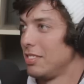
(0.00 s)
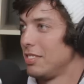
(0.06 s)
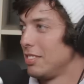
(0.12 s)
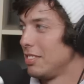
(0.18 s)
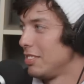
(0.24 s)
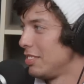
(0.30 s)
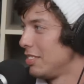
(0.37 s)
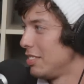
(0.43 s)

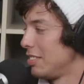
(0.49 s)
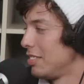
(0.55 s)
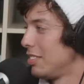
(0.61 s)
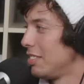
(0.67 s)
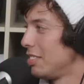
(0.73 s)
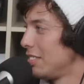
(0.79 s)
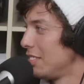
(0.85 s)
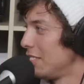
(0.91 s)

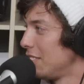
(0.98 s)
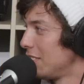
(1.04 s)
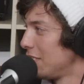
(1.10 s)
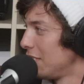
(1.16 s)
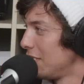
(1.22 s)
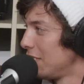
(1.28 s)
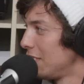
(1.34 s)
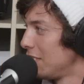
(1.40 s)

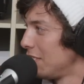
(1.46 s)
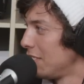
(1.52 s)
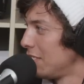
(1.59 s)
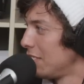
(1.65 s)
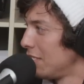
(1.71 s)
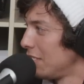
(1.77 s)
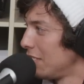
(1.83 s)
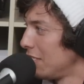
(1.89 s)

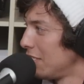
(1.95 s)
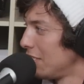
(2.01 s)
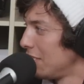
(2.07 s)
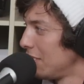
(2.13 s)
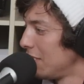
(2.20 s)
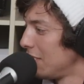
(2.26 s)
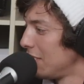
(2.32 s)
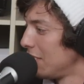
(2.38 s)

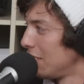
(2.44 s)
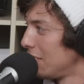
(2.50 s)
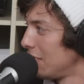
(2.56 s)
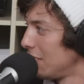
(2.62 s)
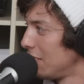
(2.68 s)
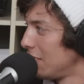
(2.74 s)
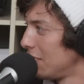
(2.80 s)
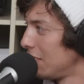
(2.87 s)

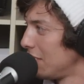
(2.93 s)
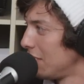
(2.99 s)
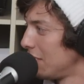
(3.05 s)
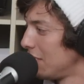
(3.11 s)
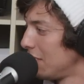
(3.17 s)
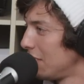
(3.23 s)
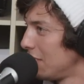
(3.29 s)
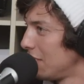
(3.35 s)
[no speech]